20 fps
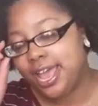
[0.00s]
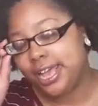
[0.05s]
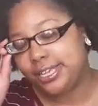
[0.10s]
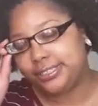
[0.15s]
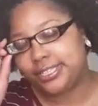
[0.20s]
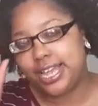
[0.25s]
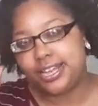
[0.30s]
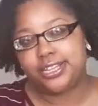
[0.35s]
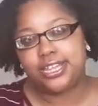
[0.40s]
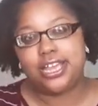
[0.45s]

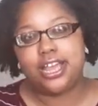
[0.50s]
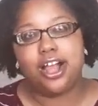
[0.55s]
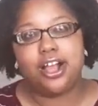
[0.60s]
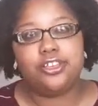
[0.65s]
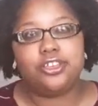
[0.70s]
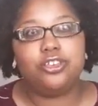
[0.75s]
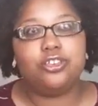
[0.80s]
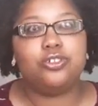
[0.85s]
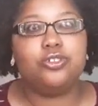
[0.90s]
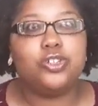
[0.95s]
is that the
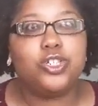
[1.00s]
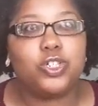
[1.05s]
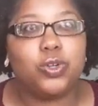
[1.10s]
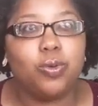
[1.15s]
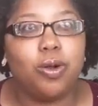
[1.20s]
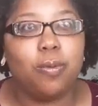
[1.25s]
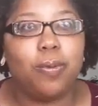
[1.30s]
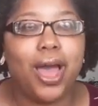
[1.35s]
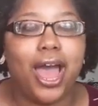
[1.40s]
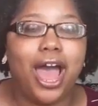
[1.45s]

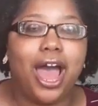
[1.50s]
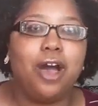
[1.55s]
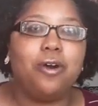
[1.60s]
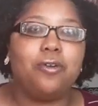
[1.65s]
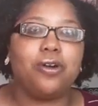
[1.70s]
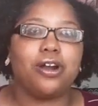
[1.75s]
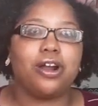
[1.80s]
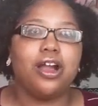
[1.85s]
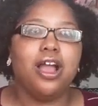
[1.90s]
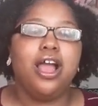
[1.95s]
unusual
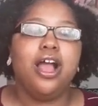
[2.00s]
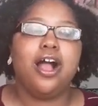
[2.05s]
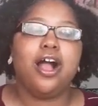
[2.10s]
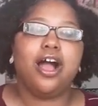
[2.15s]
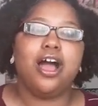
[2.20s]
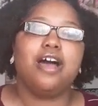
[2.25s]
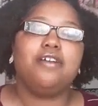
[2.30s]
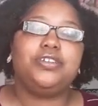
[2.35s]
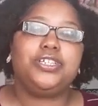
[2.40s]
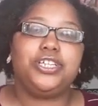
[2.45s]
power
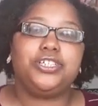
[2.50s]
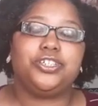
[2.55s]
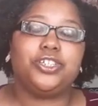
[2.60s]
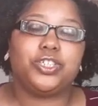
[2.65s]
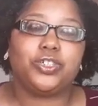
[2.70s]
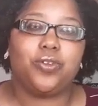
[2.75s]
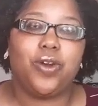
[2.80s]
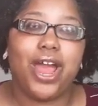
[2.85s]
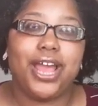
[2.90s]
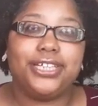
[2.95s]
of
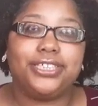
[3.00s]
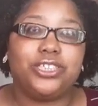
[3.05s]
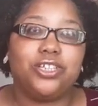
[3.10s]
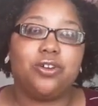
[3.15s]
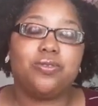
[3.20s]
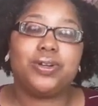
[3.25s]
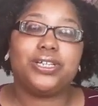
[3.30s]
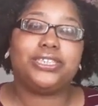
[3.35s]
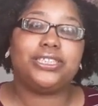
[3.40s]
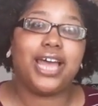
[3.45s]
Jesus Christ
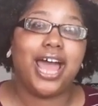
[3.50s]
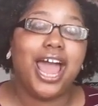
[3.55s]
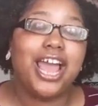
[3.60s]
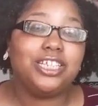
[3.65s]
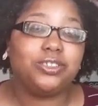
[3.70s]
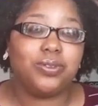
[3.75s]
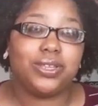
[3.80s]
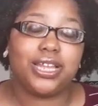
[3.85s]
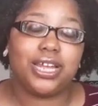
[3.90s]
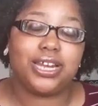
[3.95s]
still
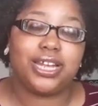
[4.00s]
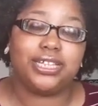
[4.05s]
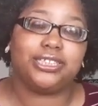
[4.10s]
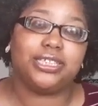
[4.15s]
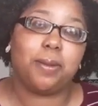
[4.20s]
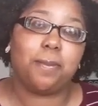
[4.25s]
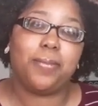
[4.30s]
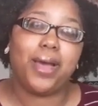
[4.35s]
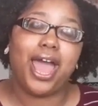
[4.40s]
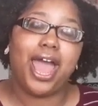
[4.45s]
resides within us.
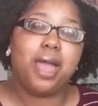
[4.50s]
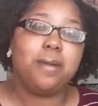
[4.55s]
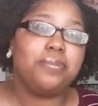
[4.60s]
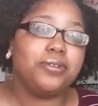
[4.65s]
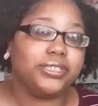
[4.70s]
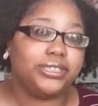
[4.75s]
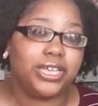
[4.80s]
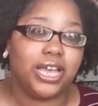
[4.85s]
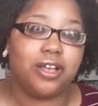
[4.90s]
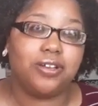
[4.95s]
The
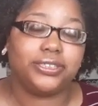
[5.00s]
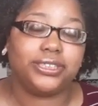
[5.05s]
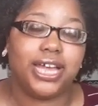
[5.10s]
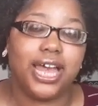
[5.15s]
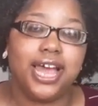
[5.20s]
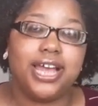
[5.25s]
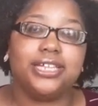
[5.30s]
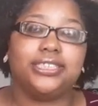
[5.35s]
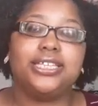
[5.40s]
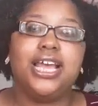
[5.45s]
Bible
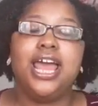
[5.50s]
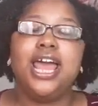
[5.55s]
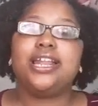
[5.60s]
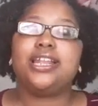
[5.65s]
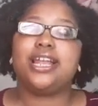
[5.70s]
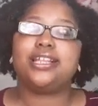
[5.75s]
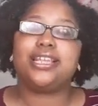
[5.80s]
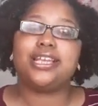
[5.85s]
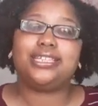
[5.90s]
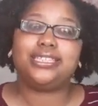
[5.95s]
tells us
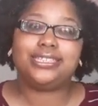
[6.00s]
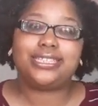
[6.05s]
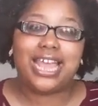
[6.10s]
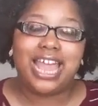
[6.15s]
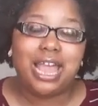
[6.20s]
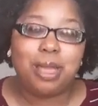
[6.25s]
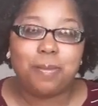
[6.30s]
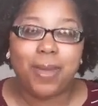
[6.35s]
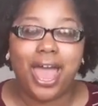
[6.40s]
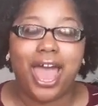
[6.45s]
that the
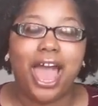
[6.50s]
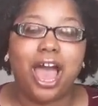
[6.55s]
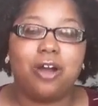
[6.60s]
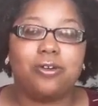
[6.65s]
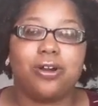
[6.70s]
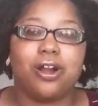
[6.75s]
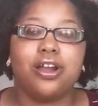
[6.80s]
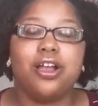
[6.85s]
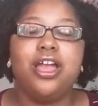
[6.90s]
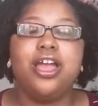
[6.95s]
same
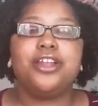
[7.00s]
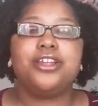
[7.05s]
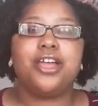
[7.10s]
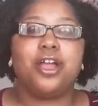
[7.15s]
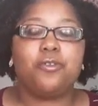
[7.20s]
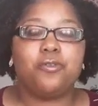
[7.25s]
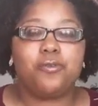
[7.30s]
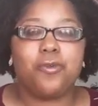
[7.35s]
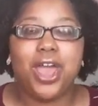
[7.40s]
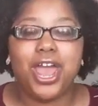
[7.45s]
power
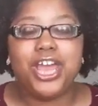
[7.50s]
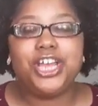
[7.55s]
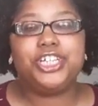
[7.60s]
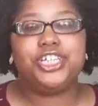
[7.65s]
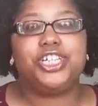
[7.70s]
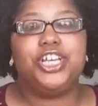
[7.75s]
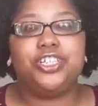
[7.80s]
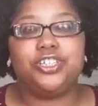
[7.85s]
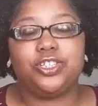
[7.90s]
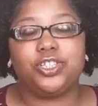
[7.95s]
that
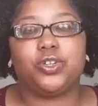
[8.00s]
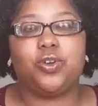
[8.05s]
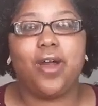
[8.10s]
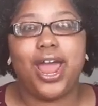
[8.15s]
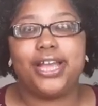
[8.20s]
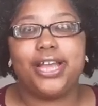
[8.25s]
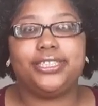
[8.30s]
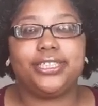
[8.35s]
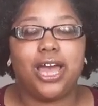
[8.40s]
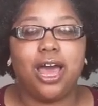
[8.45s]
raised Jesus
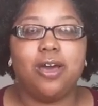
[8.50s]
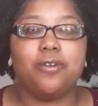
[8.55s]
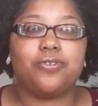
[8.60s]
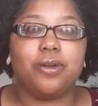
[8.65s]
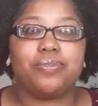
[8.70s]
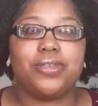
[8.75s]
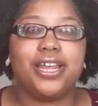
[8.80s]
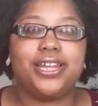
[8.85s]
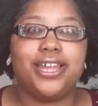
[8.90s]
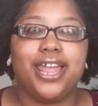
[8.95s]
Christ up
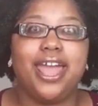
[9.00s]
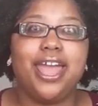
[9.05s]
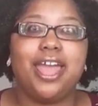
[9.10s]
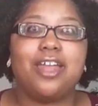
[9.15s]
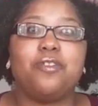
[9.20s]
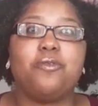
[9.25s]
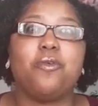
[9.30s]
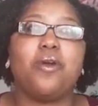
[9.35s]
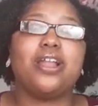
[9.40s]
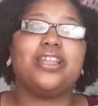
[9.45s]
from the
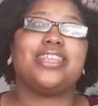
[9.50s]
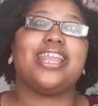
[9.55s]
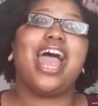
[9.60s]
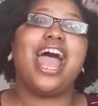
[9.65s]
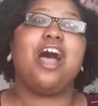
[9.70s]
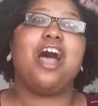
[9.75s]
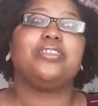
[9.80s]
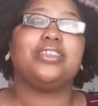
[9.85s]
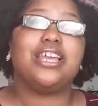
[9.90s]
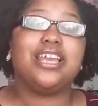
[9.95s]
dead
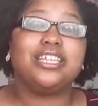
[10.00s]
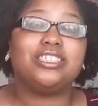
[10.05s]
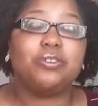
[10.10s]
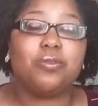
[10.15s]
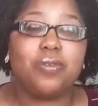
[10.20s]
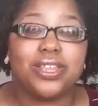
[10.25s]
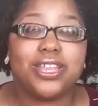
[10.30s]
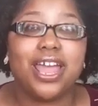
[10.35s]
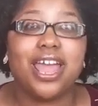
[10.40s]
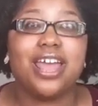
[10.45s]
now
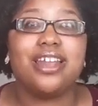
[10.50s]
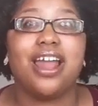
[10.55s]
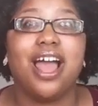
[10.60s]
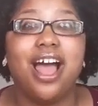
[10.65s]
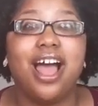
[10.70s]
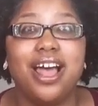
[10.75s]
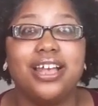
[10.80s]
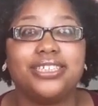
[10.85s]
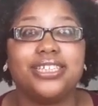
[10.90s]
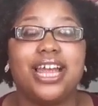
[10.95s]
lives within
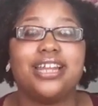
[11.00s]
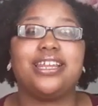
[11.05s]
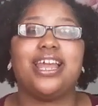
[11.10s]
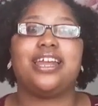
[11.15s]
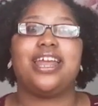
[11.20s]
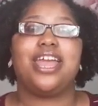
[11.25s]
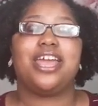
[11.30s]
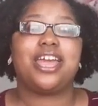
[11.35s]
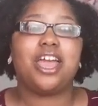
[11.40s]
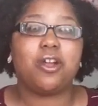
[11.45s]
us us and
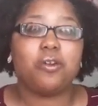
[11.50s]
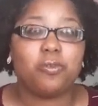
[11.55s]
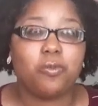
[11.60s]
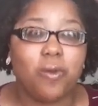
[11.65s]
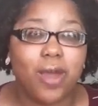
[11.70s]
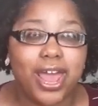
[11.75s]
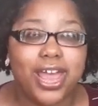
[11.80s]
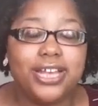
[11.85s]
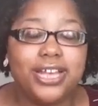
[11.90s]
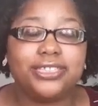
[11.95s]
that it could
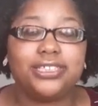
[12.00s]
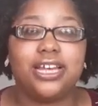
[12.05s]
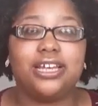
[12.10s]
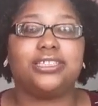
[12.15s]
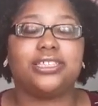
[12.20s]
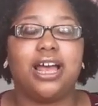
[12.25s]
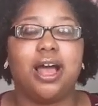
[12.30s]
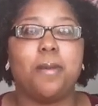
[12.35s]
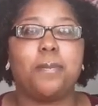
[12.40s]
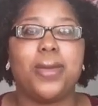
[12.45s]
raise
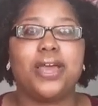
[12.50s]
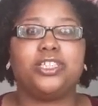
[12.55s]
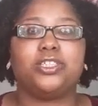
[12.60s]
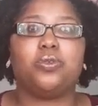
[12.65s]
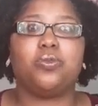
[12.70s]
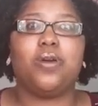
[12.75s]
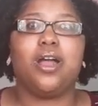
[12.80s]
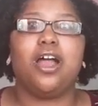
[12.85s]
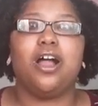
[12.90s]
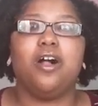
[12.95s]
us up
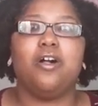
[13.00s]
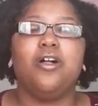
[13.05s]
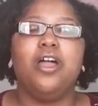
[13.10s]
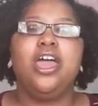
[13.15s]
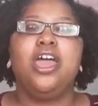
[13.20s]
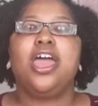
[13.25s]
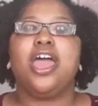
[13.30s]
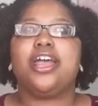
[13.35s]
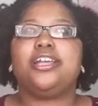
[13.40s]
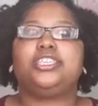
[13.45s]
as well.
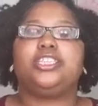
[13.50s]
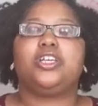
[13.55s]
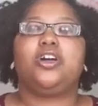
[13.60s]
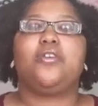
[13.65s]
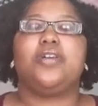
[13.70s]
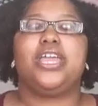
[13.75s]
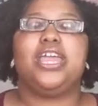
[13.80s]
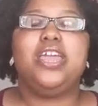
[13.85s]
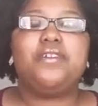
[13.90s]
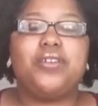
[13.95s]
And
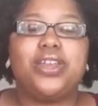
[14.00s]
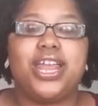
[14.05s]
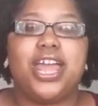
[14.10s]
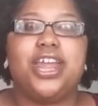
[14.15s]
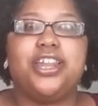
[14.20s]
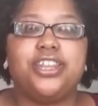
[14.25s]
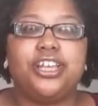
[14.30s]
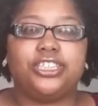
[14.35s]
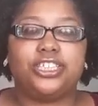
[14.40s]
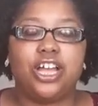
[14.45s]
so
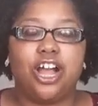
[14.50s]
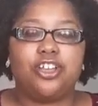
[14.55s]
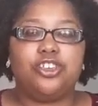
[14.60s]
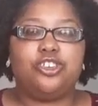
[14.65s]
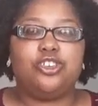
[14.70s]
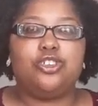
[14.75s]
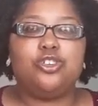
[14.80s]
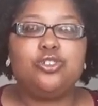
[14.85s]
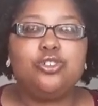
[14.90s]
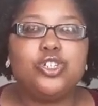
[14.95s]
even in this
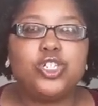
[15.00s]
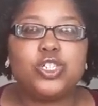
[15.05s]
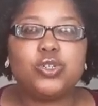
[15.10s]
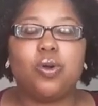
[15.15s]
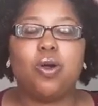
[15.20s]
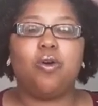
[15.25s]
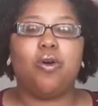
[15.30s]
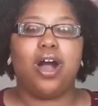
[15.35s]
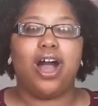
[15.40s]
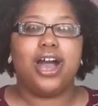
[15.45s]

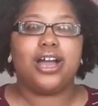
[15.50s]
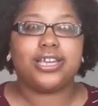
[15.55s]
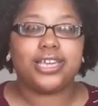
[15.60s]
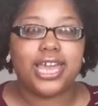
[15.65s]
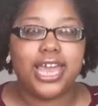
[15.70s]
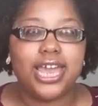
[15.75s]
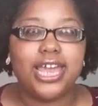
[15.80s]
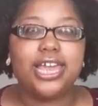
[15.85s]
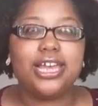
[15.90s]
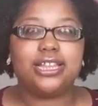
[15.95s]
unusual,
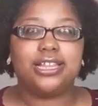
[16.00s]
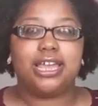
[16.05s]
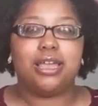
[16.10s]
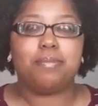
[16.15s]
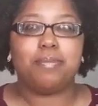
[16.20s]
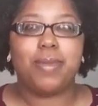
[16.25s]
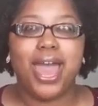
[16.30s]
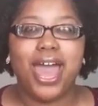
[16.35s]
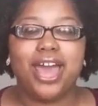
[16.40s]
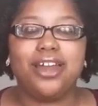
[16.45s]
unkingly
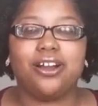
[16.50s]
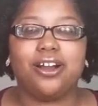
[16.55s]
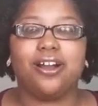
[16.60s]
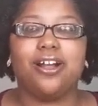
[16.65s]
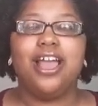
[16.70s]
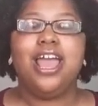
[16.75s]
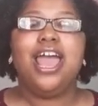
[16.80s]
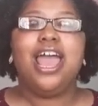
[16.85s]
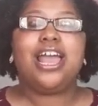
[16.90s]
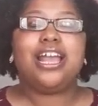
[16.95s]

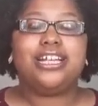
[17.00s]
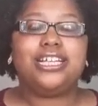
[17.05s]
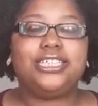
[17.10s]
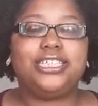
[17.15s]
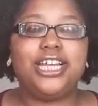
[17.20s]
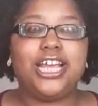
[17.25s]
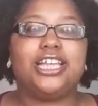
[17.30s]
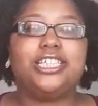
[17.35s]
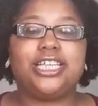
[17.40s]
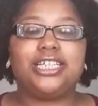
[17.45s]
manner,
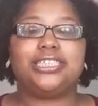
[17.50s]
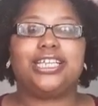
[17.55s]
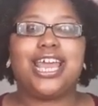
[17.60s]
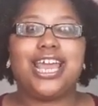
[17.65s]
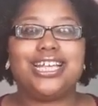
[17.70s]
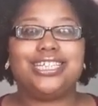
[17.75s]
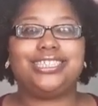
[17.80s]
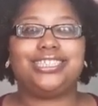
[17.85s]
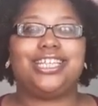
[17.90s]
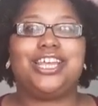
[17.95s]
Jesus
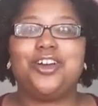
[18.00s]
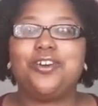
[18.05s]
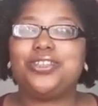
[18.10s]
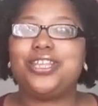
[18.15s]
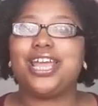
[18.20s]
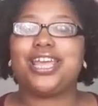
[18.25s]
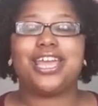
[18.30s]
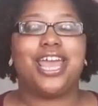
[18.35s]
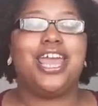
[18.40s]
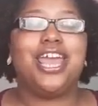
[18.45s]
is still
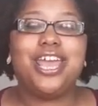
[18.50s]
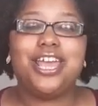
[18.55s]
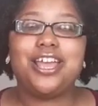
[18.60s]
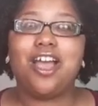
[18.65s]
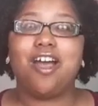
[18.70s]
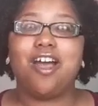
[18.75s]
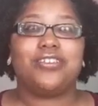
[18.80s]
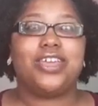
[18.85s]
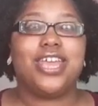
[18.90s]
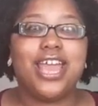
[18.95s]
the
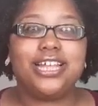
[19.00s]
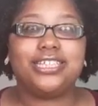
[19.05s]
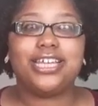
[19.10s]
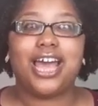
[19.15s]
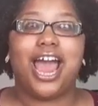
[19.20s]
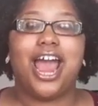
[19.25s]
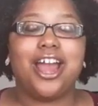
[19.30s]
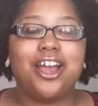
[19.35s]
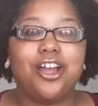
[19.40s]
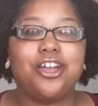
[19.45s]
king of the
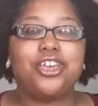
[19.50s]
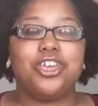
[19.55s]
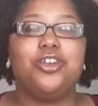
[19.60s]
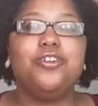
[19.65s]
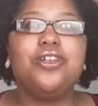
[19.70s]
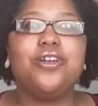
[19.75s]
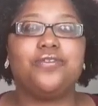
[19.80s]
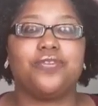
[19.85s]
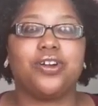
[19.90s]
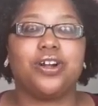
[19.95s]
entire
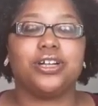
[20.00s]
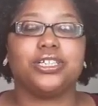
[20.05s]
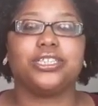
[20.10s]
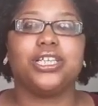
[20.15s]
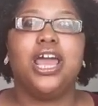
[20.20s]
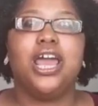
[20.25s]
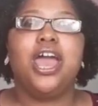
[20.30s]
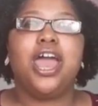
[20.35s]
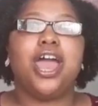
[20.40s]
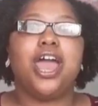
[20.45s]

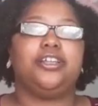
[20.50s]
universe.